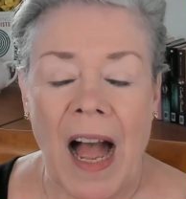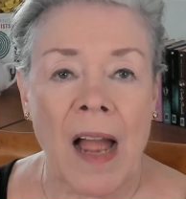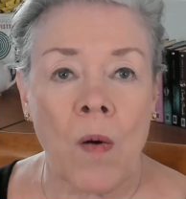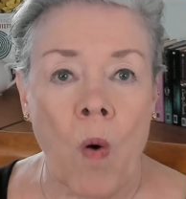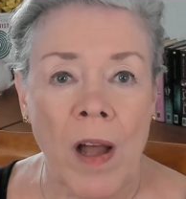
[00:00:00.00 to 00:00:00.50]

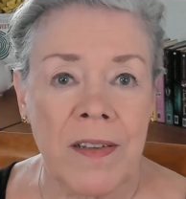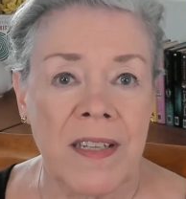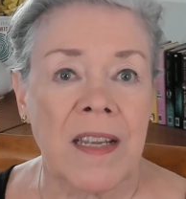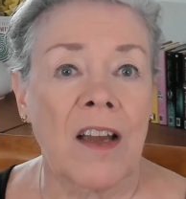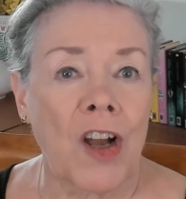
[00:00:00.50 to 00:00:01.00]
I
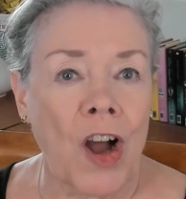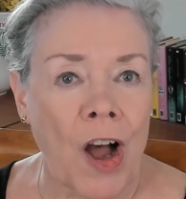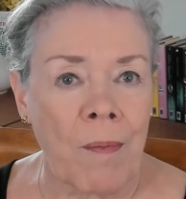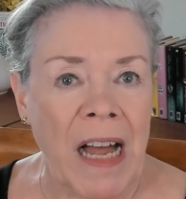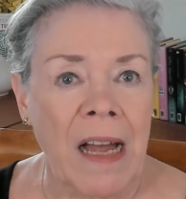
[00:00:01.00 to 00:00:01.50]
was,
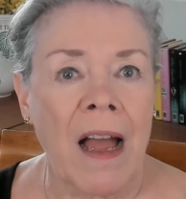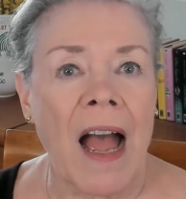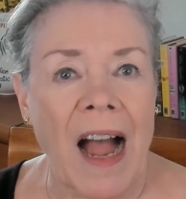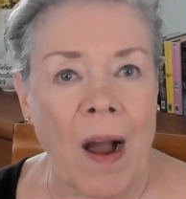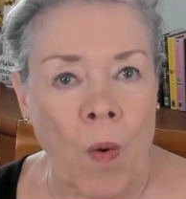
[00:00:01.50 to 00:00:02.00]
comma,
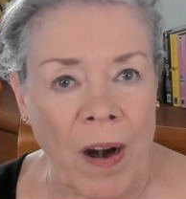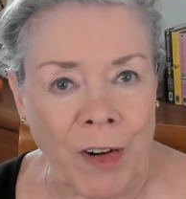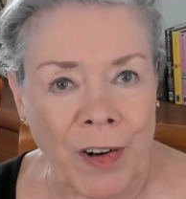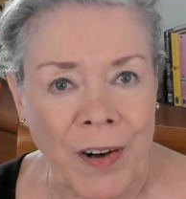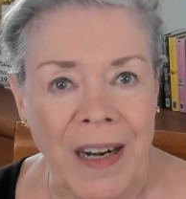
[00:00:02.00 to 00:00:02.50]

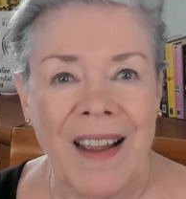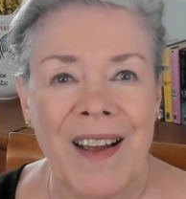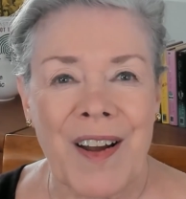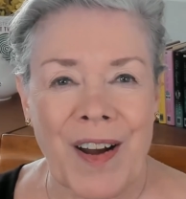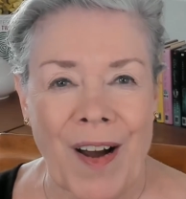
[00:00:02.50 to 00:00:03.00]
however,
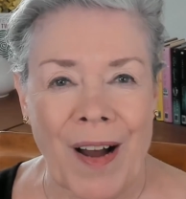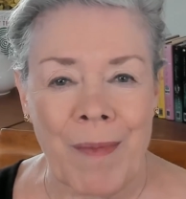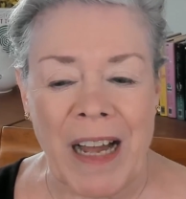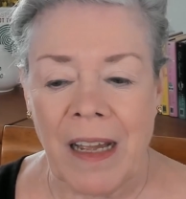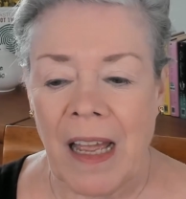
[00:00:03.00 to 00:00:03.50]

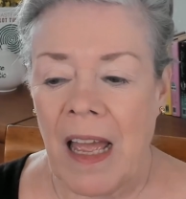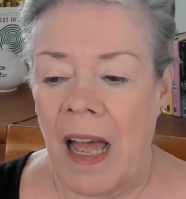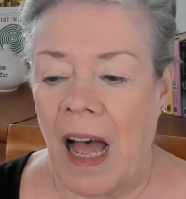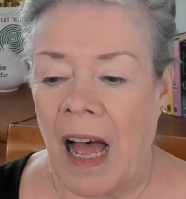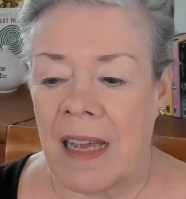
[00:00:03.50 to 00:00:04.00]
comma,
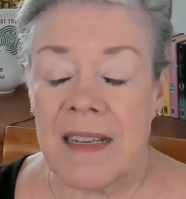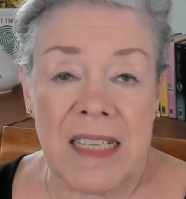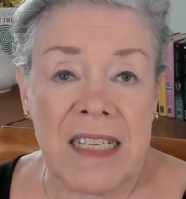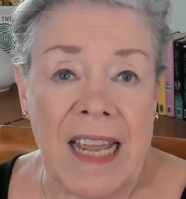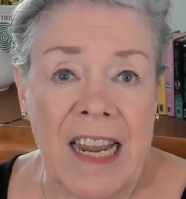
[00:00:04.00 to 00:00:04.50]

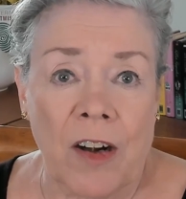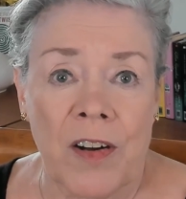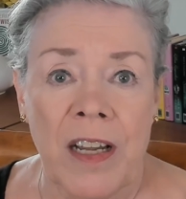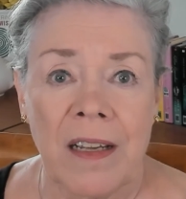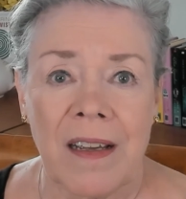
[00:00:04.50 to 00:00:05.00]

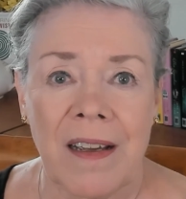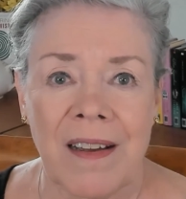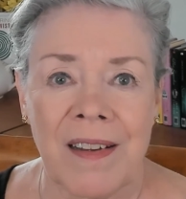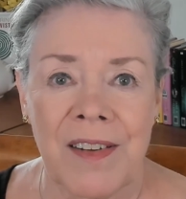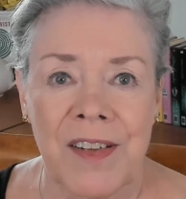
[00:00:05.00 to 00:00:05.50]
scared
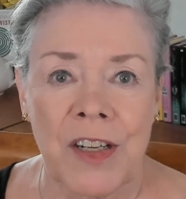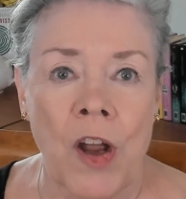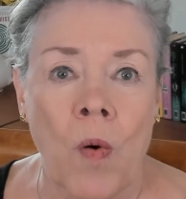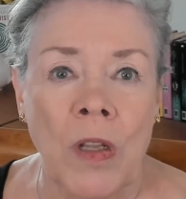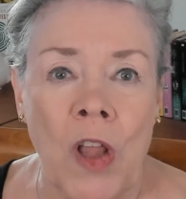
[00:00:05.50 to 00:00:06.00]
to
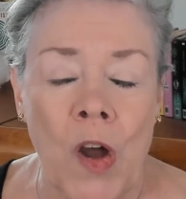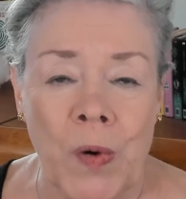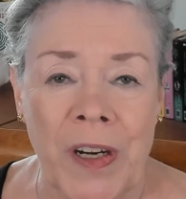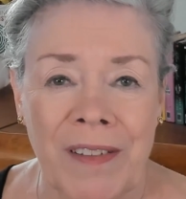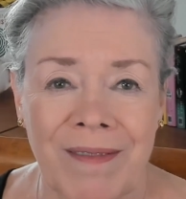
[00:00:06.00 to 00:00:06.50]
go alone.